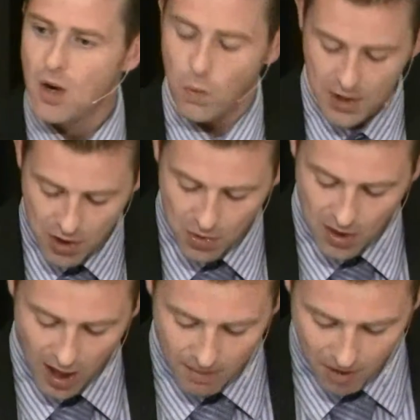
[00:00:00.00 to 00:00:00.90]
when you
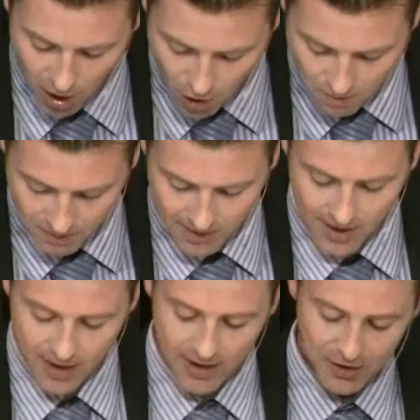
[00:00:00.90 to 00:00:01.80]
come
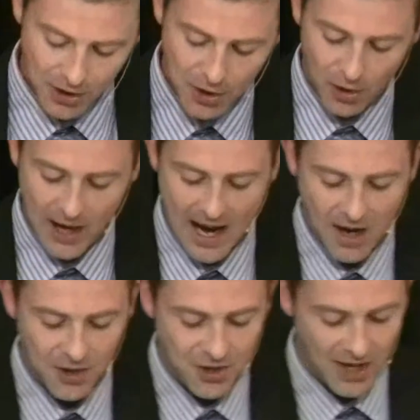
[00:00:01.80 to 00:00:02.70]
home to your
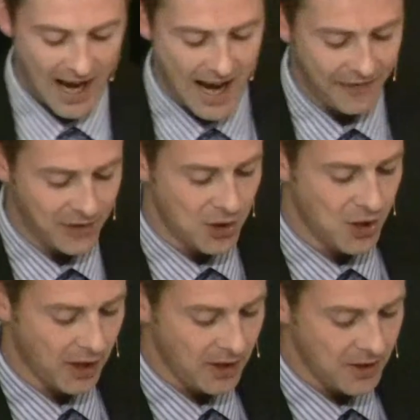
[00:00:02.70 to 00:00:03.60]
house after
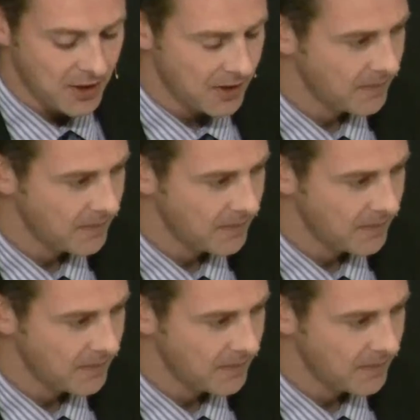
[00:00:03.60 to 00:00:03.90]
church?